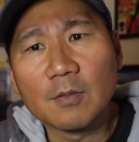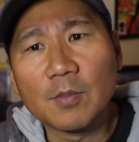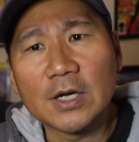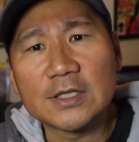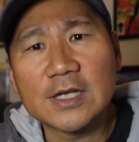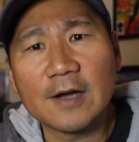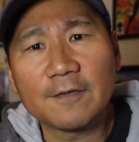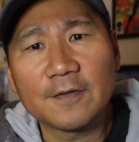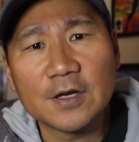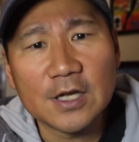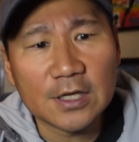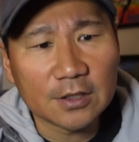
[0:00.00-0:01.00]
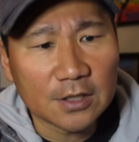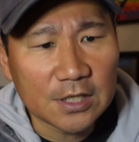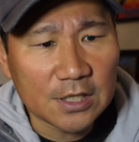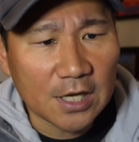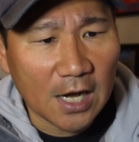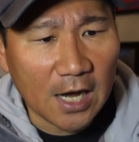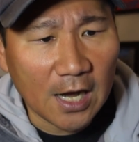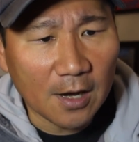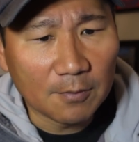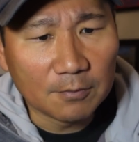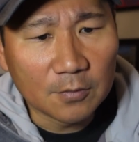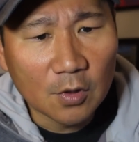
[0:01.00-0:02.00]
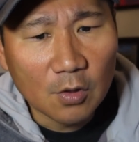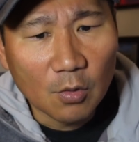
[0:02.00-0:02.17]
but definitely um,